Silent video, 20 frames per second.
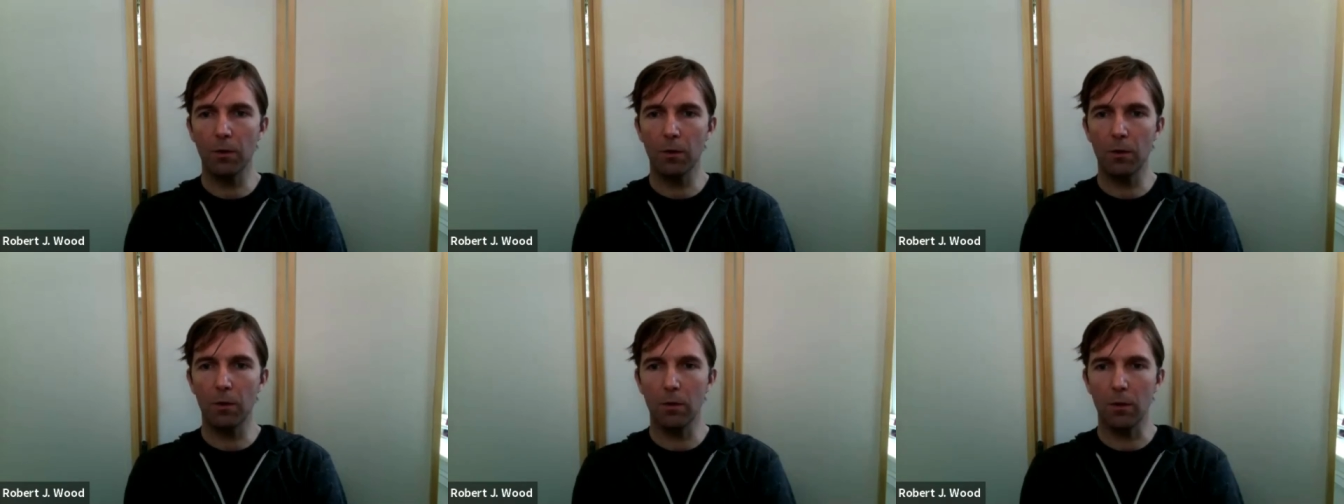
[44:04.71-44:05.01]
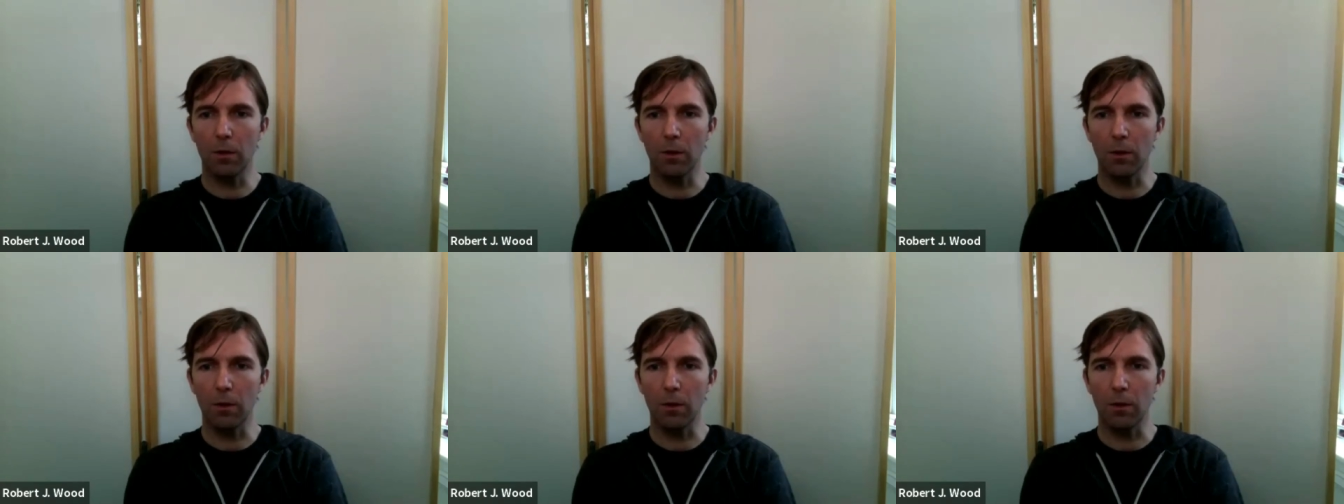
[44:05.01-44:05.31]

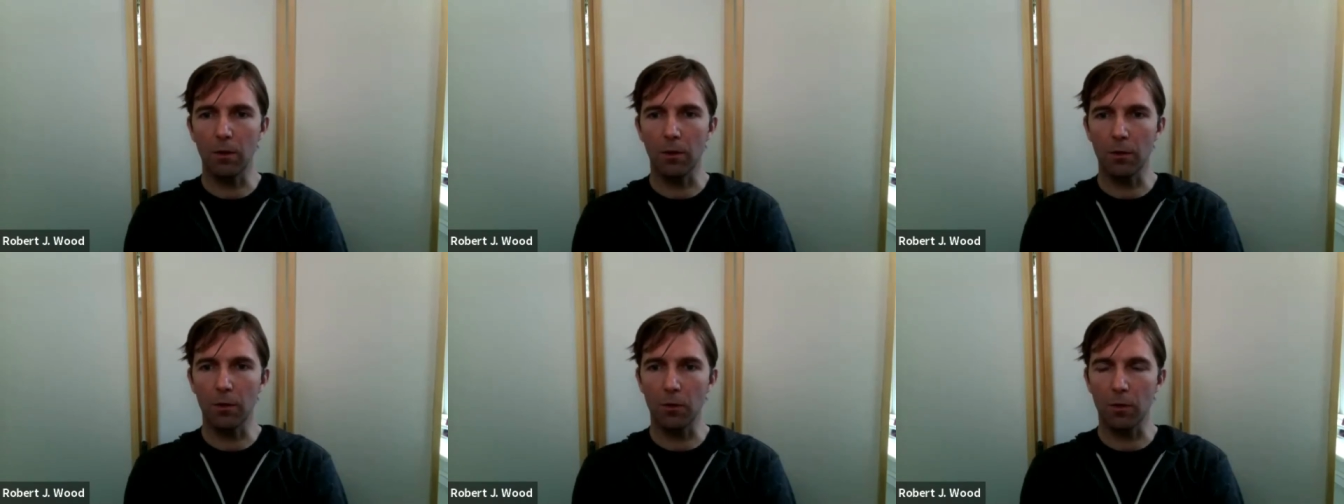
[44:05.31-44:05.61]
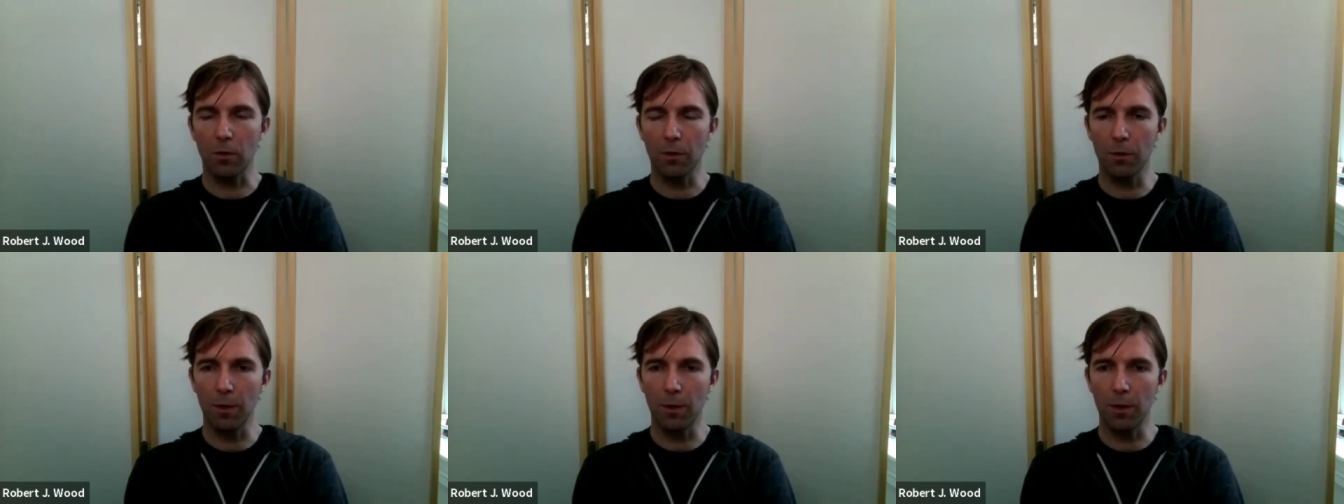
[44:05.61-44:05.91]
the, the sort
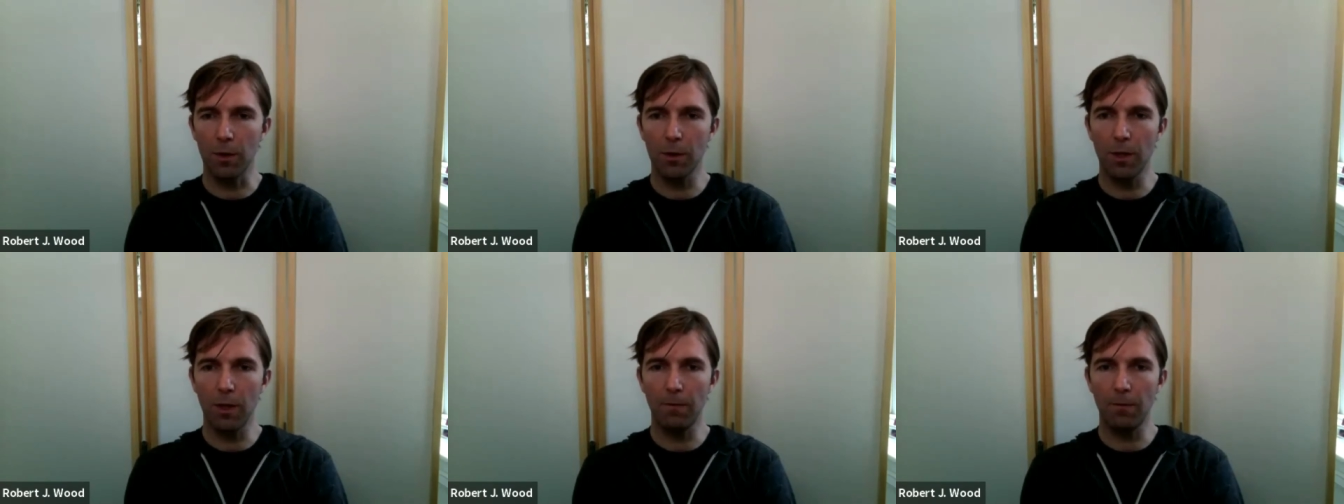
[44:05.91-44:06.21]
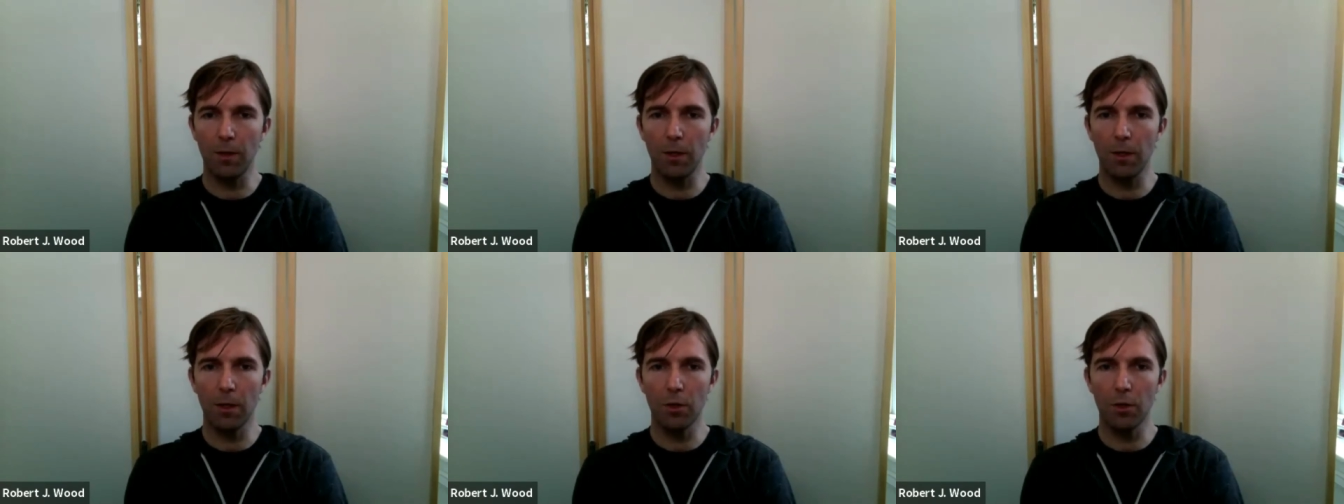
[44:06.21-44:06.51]
of some of these
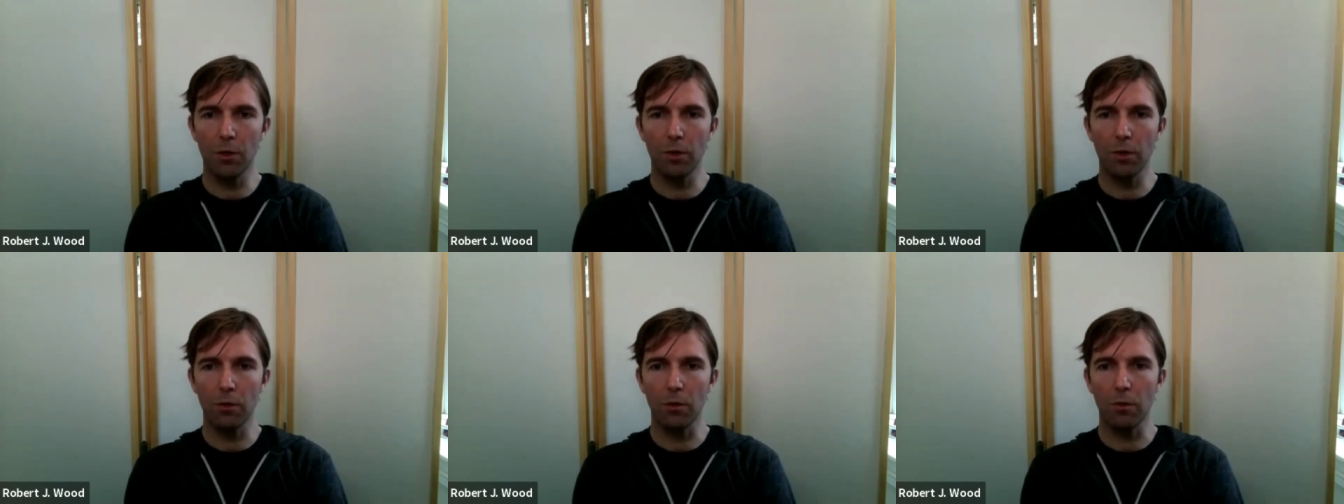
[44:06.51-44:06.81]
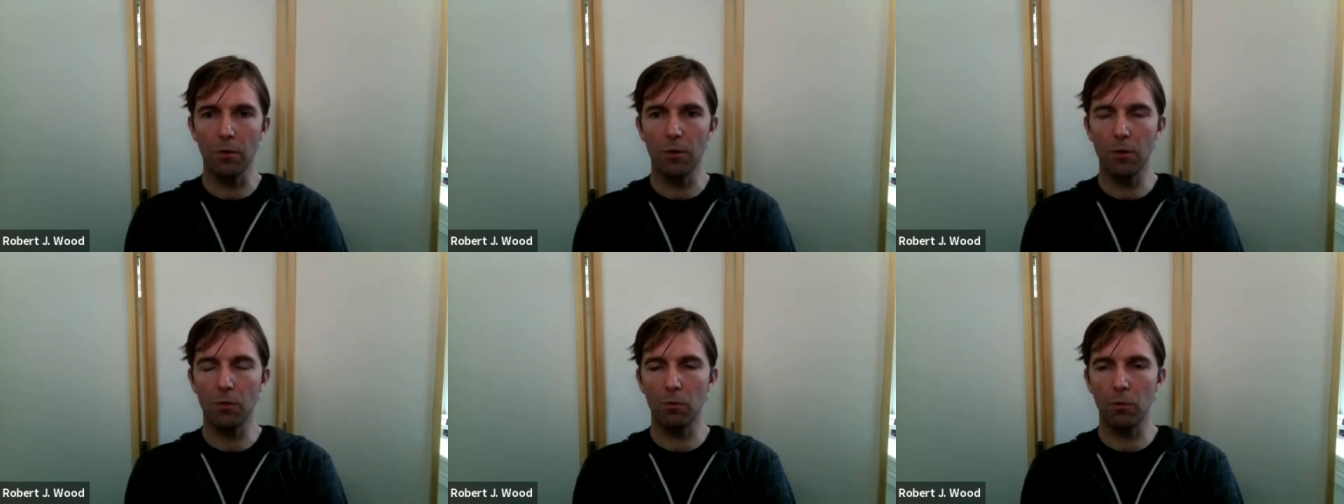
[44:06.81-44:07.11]
safety
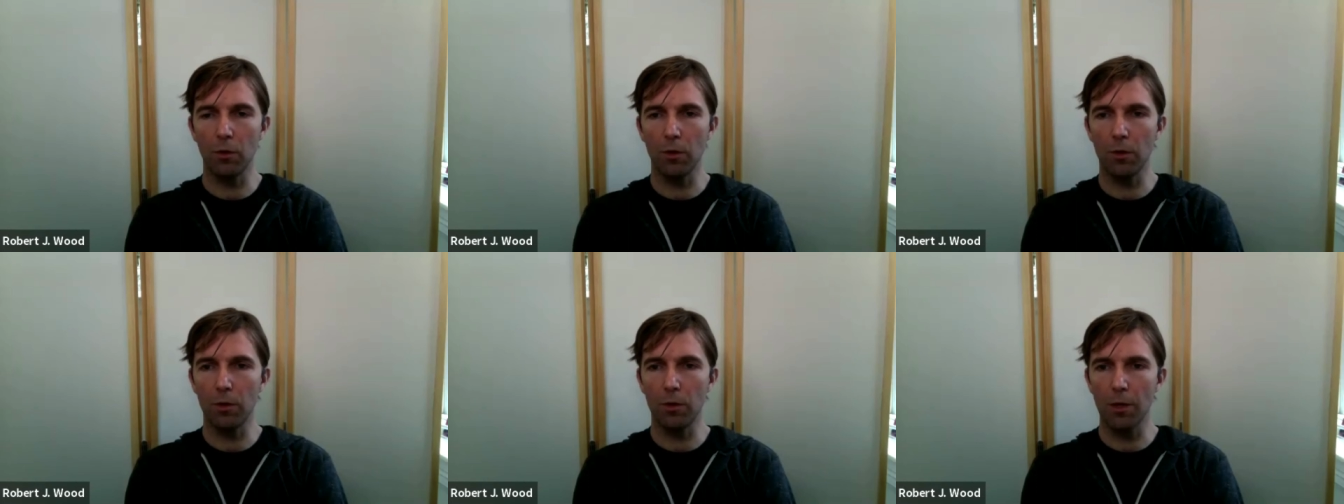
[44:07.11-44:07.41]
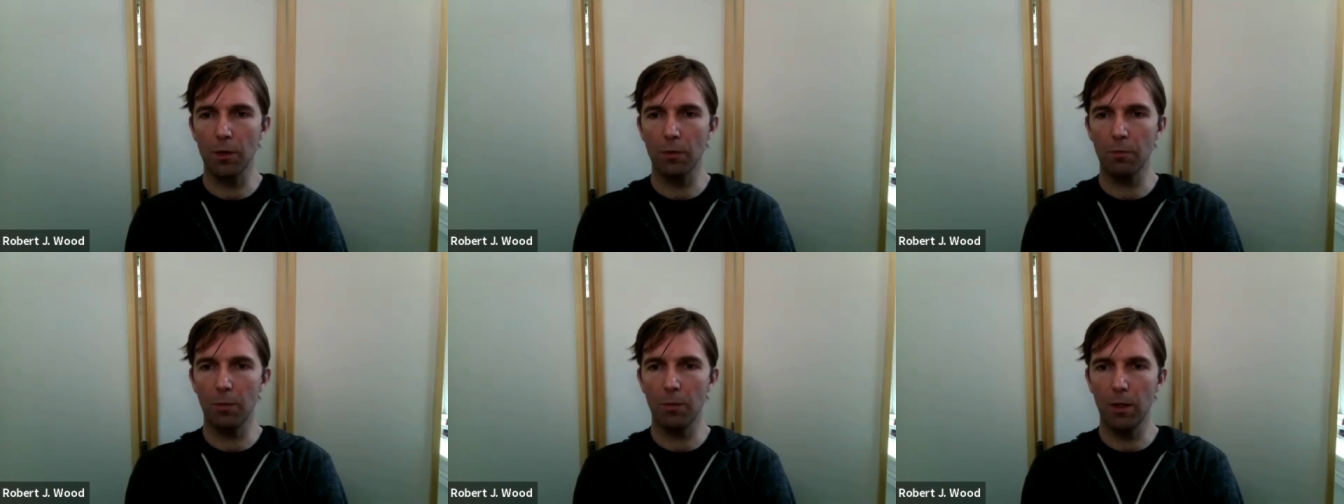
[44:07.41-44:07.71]
issues would
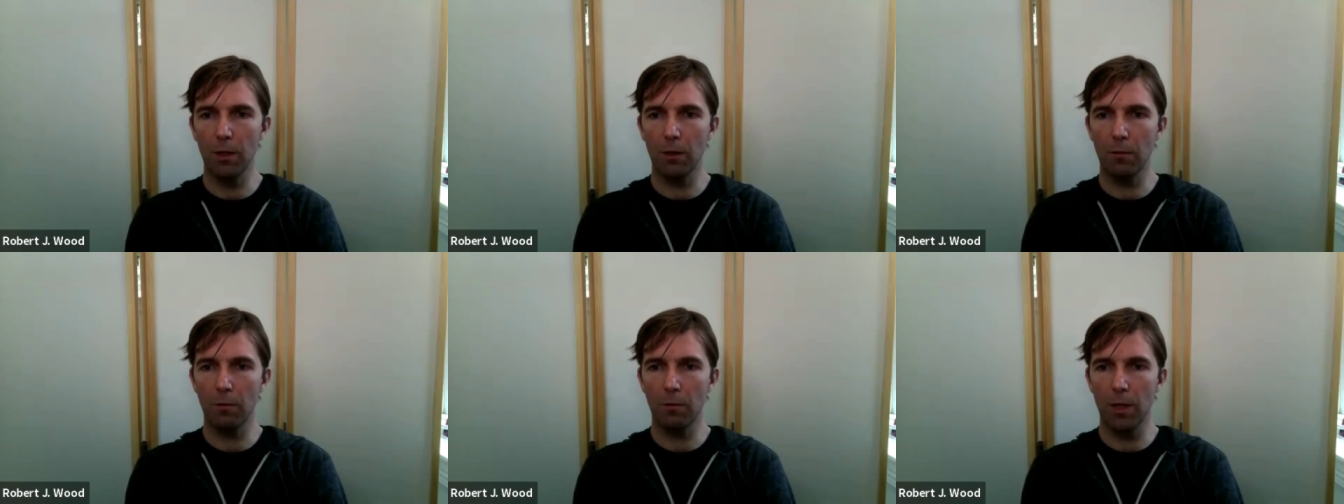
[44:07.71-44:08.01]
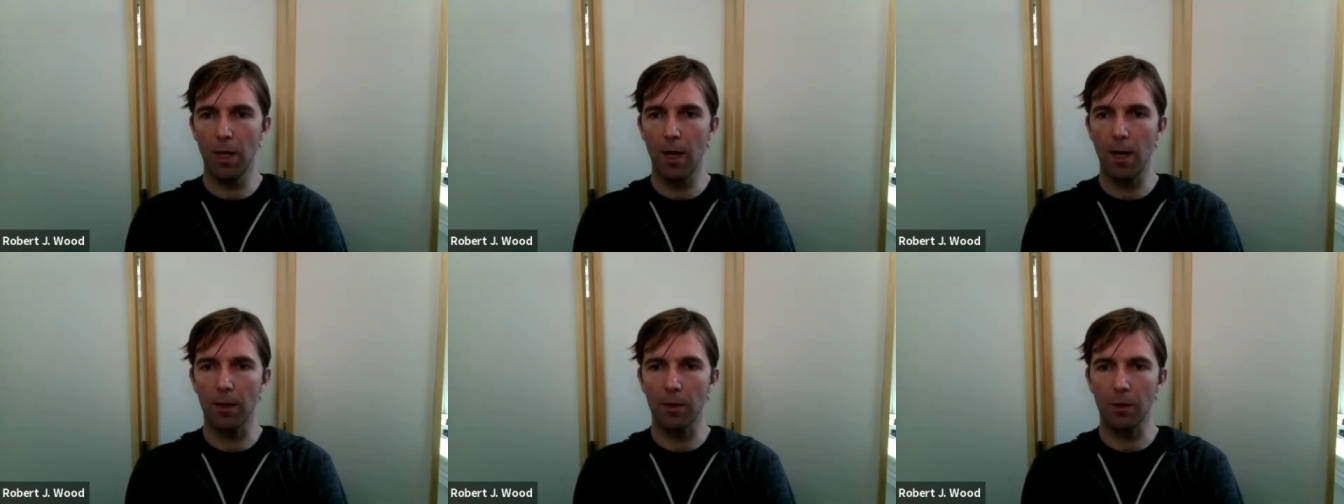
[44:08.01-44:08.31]
just be
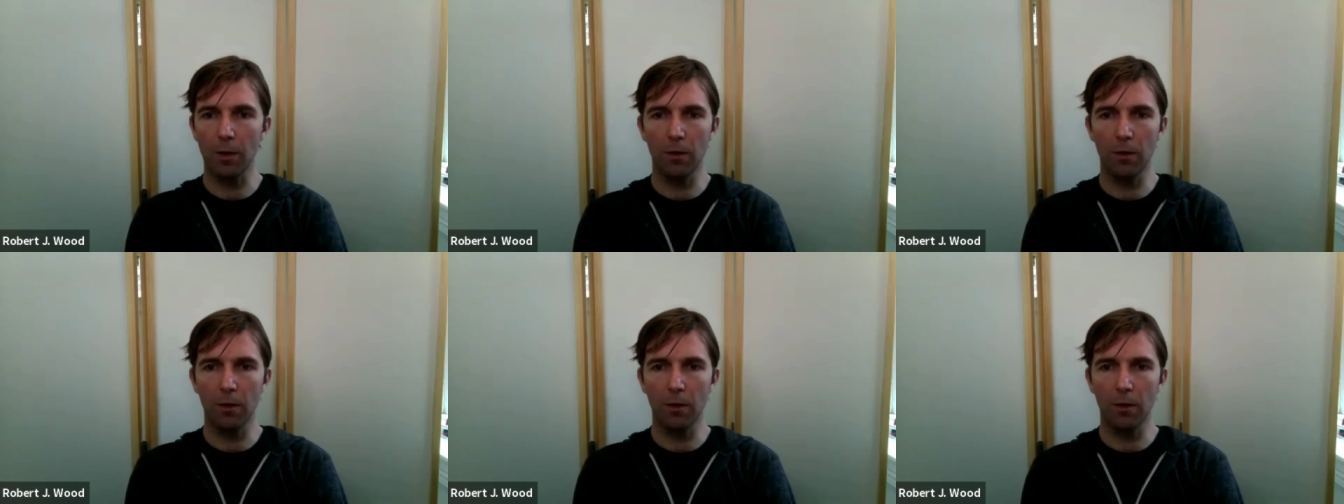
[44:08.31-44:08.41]
compliance.